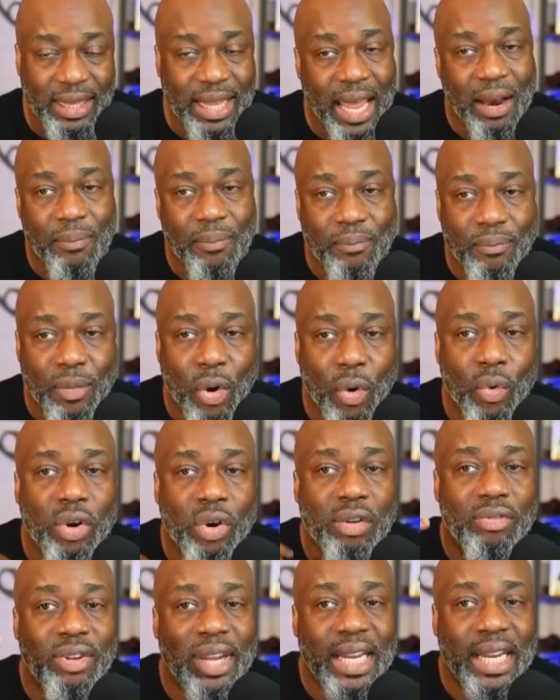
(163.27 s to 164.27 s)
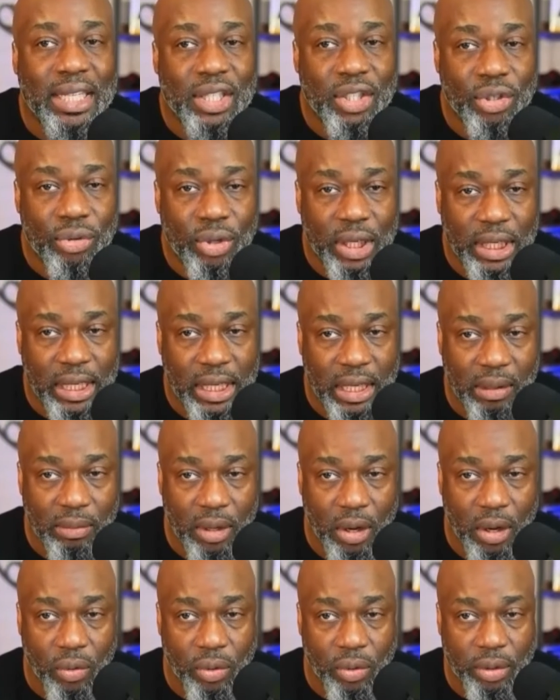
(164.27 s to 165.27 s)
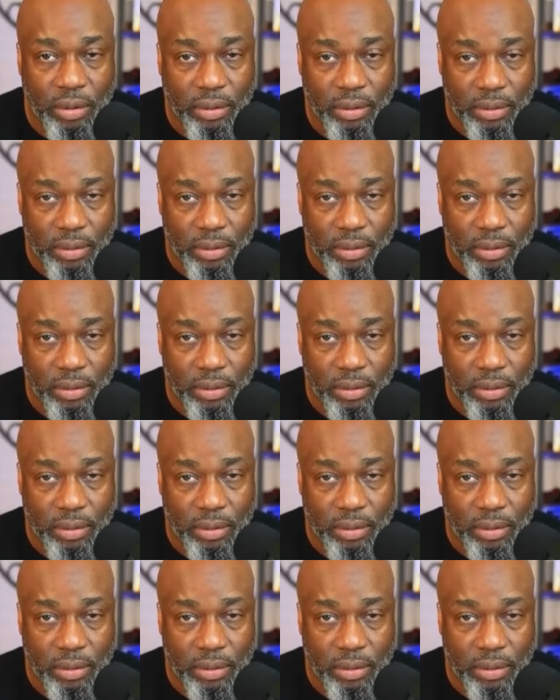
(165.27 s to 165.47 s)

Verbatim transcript: that motivates you to keep going.